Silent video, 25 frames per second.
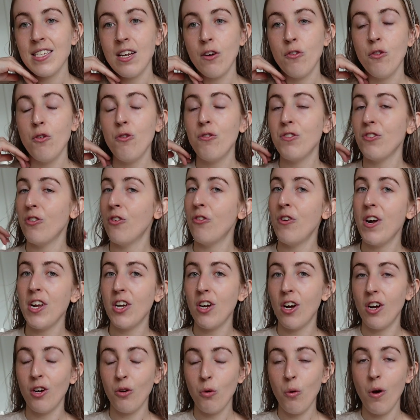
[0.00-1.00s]
I've already
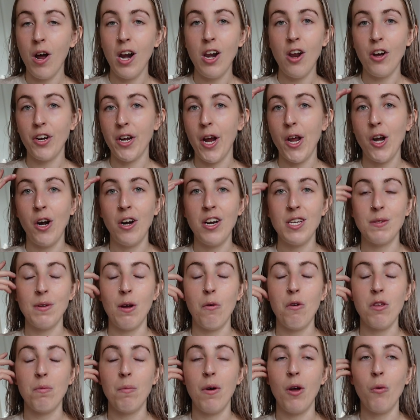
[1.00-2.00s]
got quite a lot going on as well
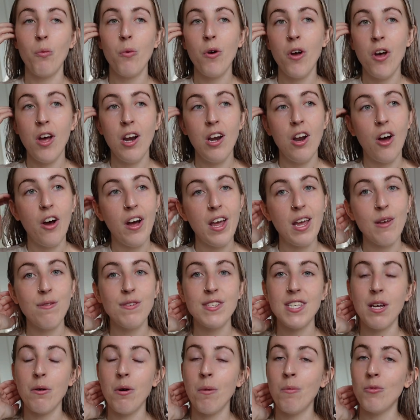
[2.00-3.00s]
with my work life,
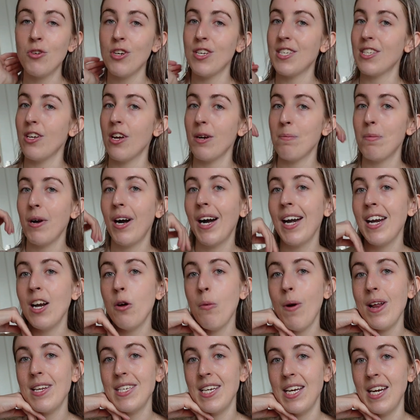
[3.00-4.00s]
so I'm just like planning the
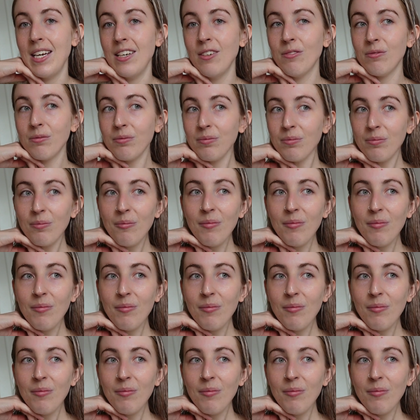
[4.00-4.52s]
wedding